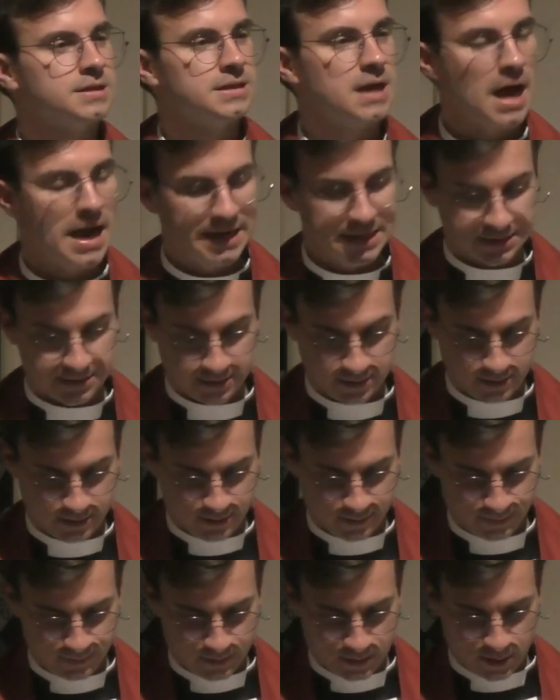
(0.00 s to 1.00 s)
Tonight,
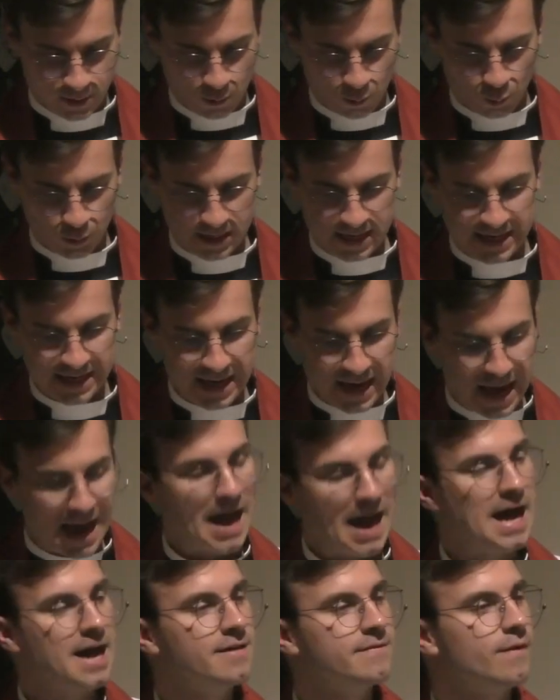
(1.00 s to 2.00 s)
we
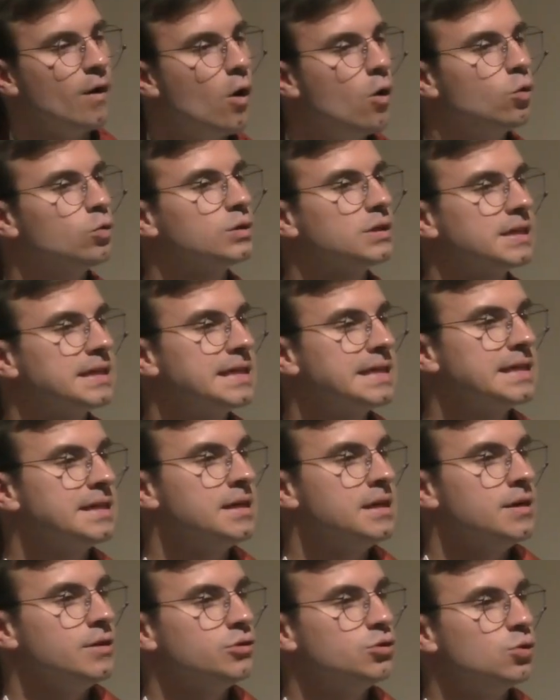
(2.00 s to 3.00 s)
have
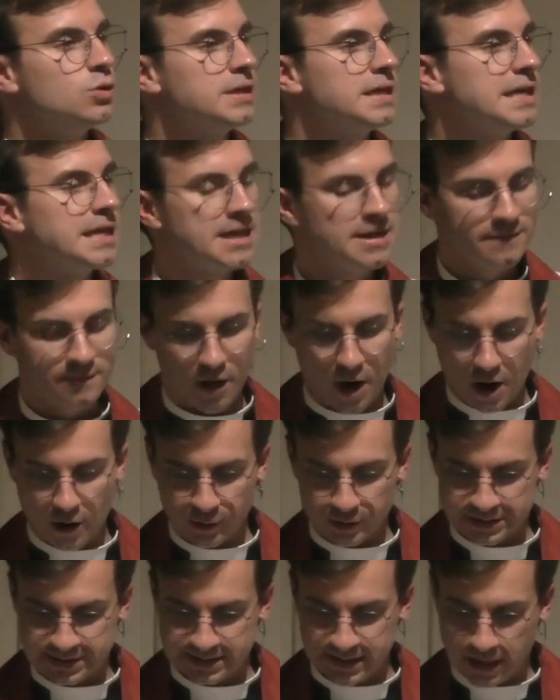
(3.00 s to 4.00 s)
only to give
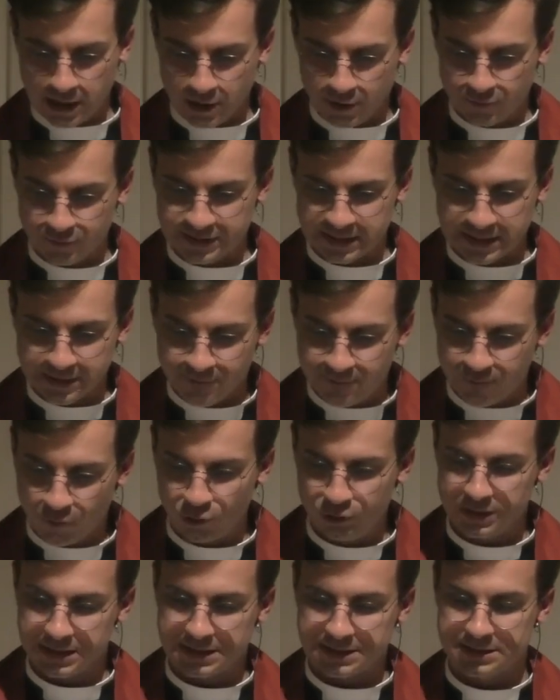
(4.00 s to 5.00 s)
ourselves in
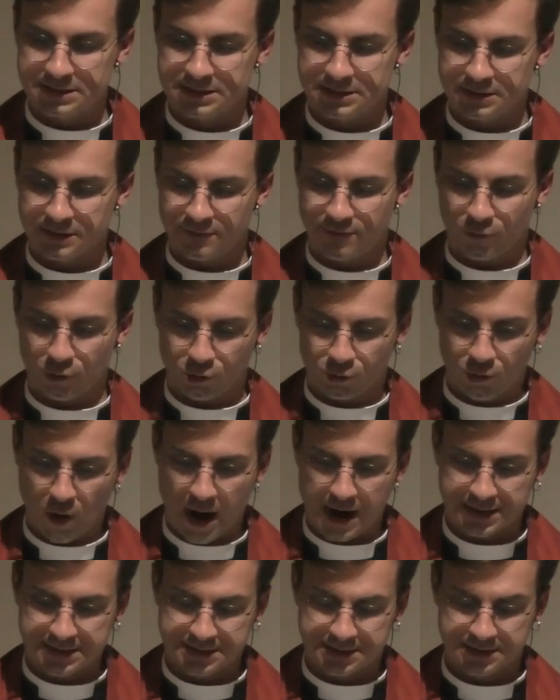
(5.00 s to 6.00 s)
fullness for
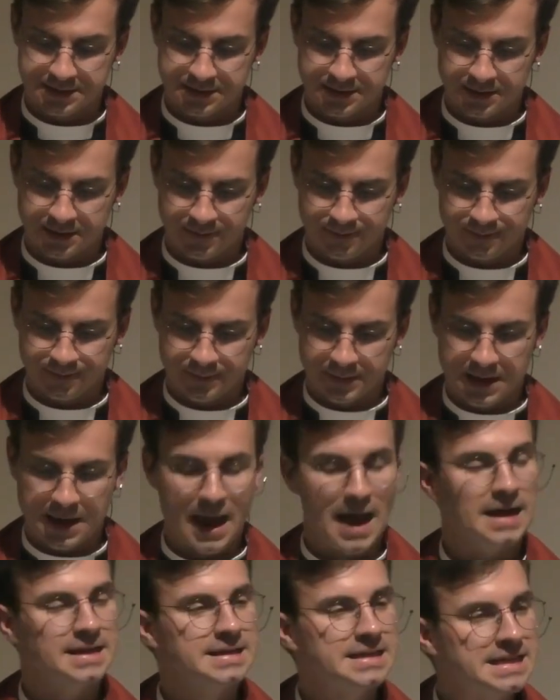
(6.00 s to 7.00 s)
Christ,
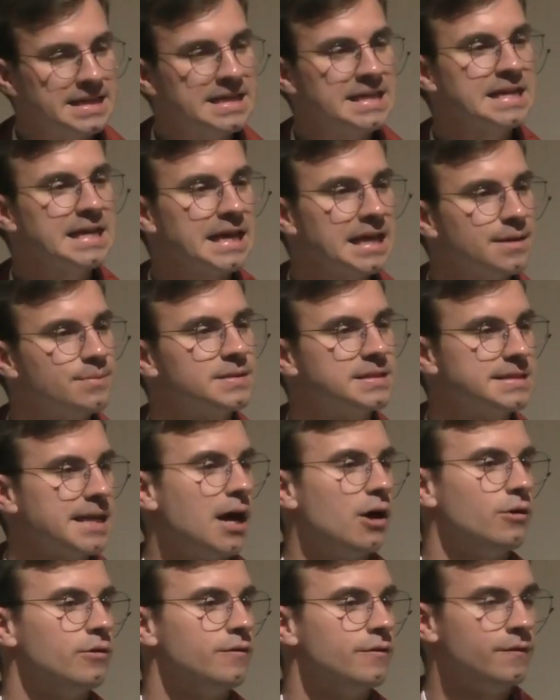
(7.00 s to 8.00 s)
and He
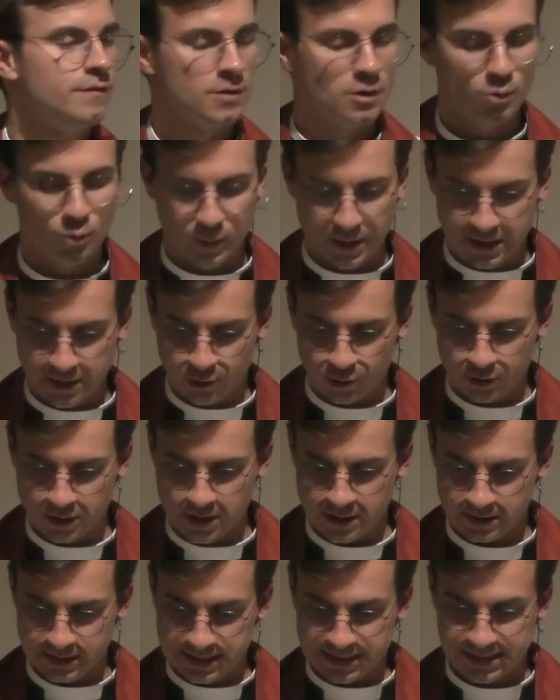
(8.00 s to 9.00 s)
Himself
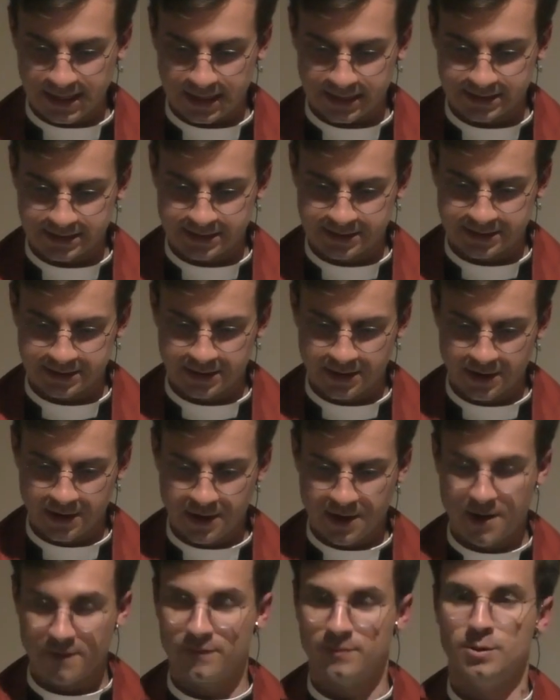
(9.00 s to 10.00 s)
will lead us
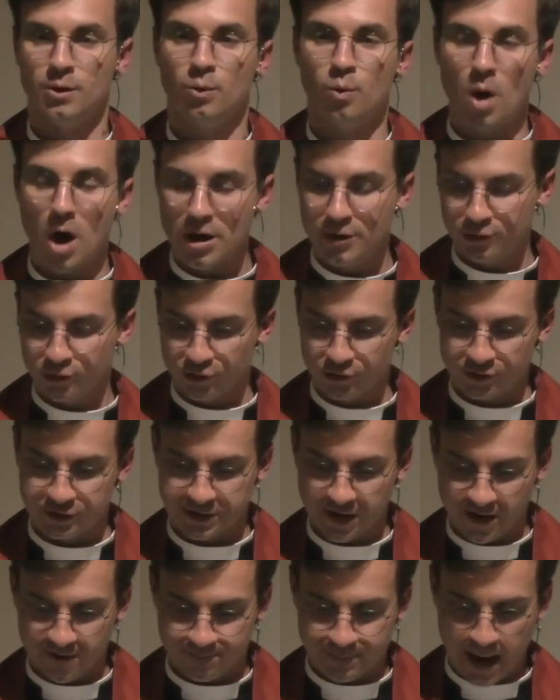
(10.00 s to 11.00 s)
from the
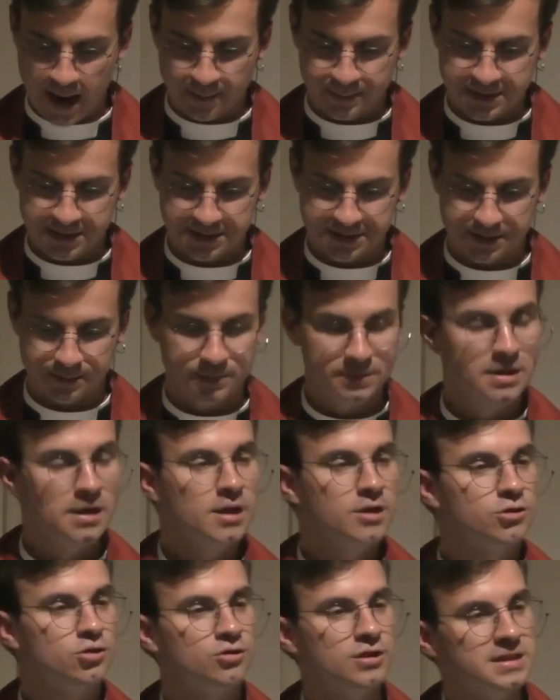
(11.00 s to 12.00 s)
waters of baptism
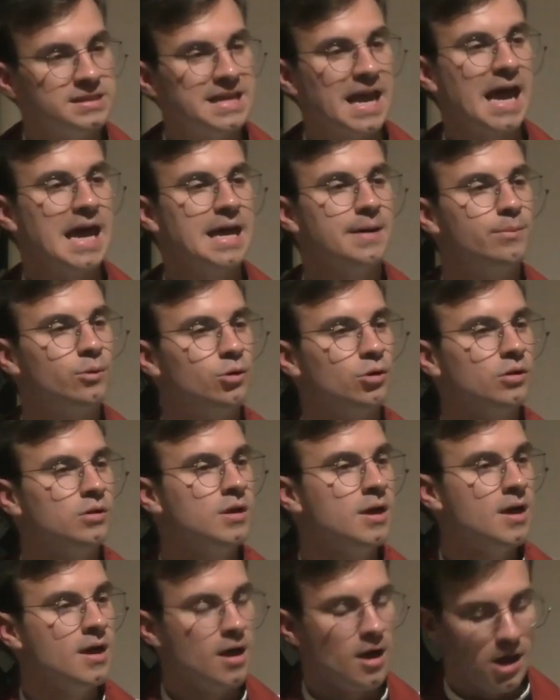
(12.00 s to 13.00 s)
to the
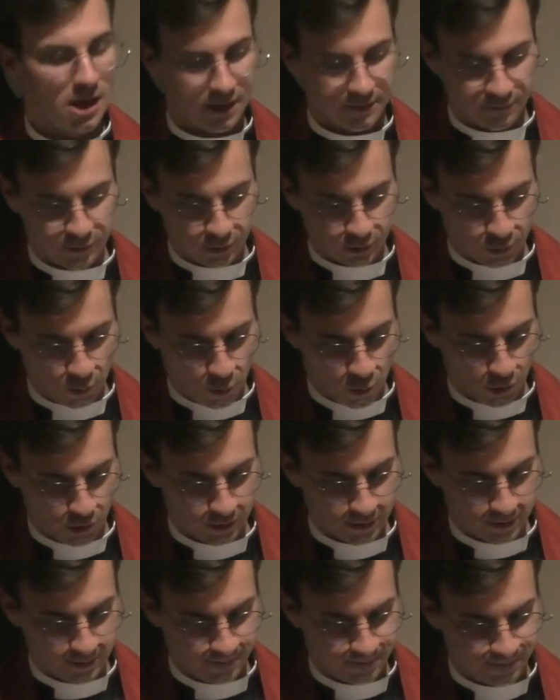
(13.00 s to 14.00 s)
table of the
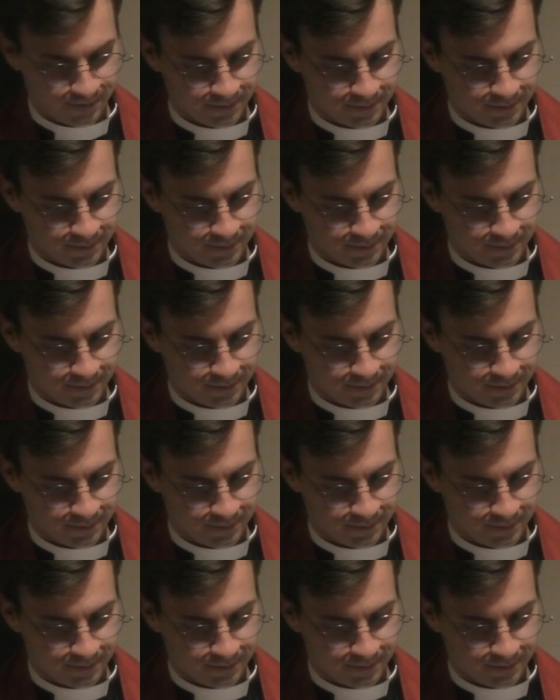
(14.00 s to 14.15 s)
Lord